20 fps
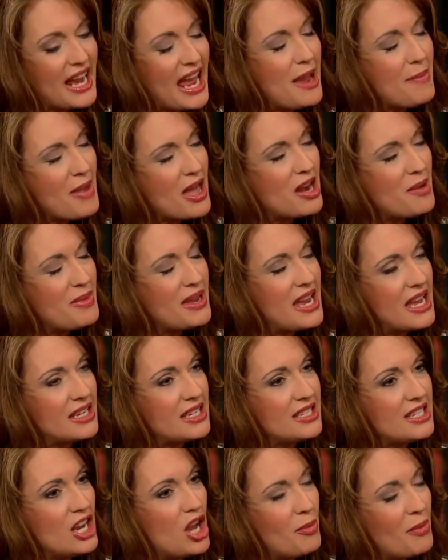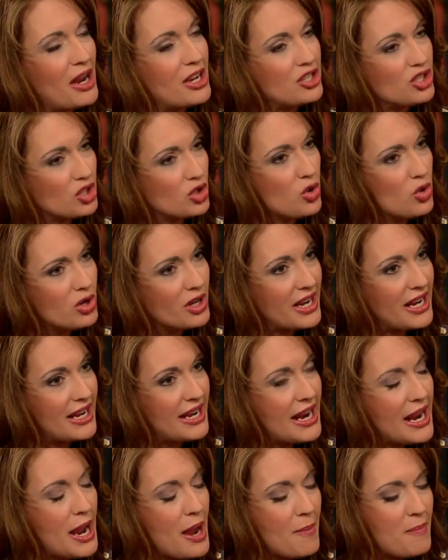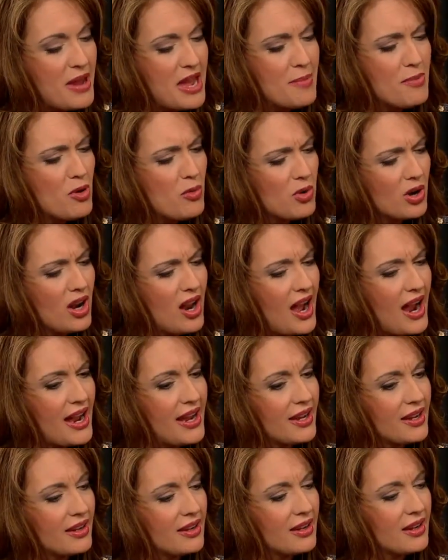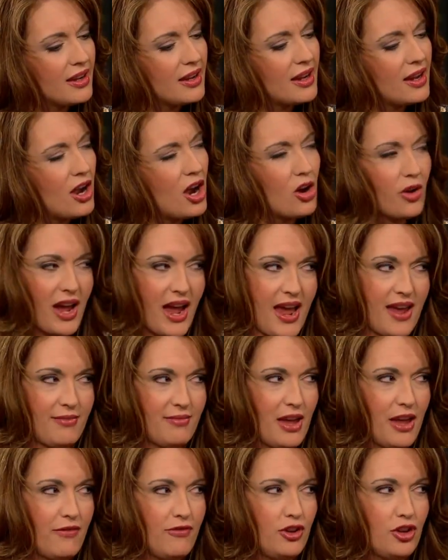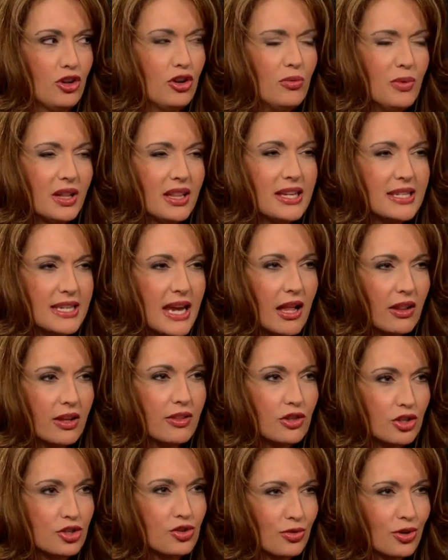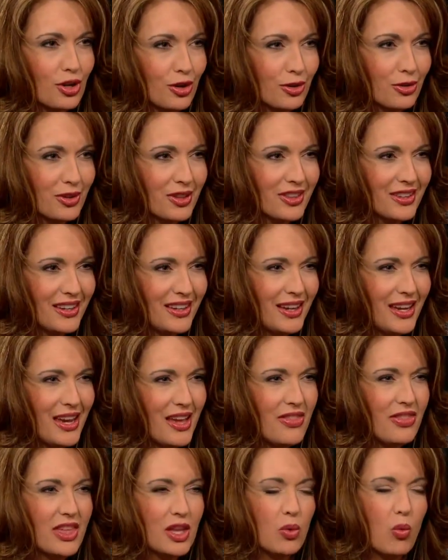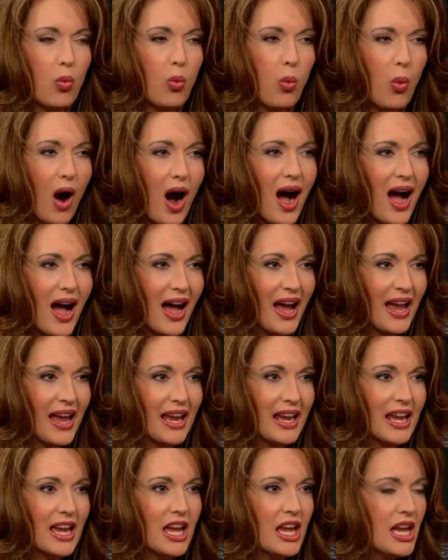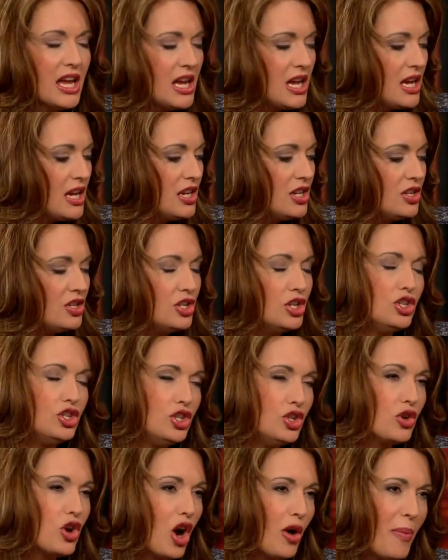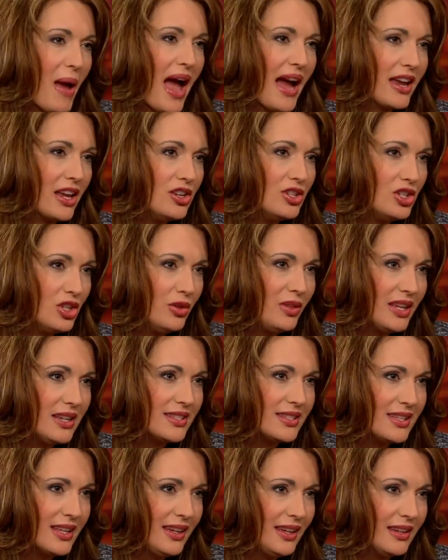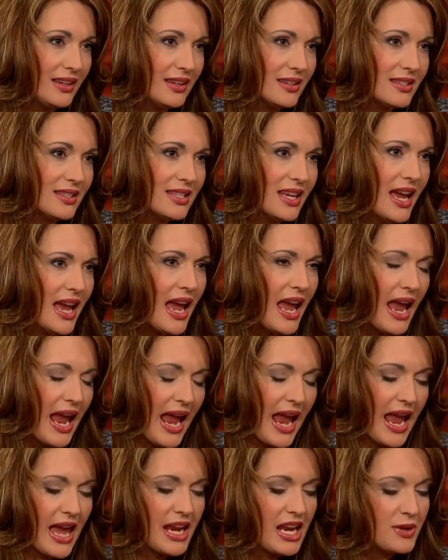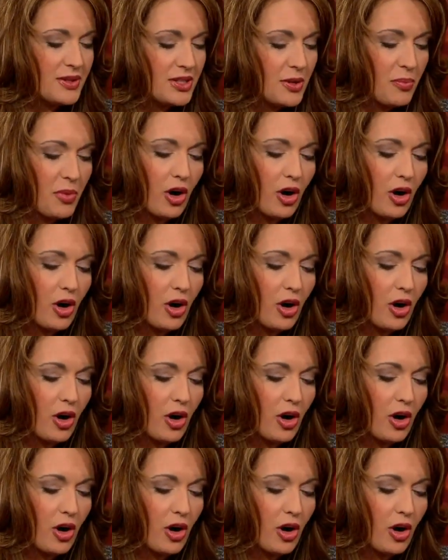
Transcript: came out and began to tell my story, people were like, okay, if you're really telling the truth, then why did you go back and do these things? And it's a